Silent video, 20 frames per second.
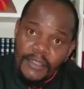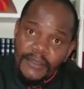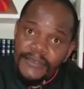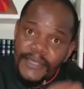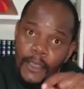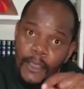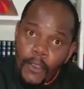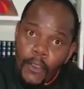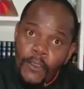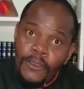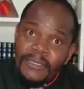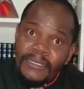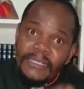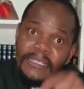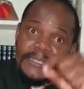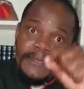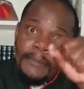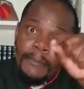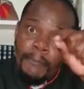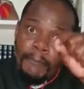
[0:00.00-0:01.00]
the
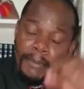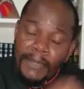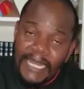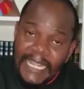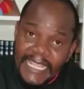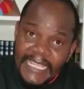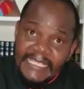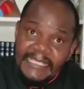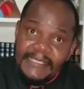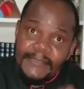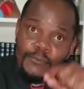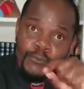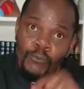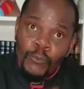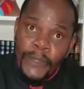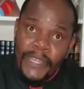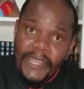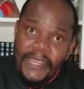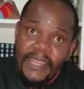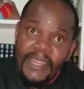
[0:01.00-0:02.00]
only place
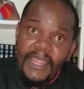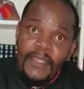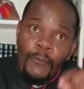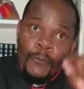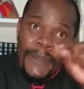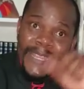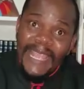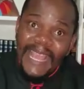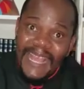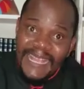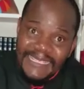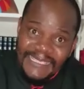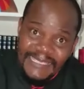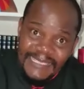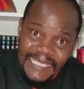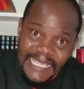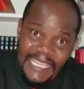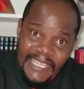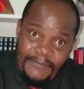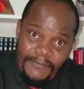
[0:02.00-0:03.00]
where we are
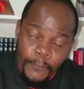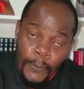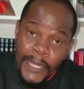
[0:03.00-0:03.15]
safe,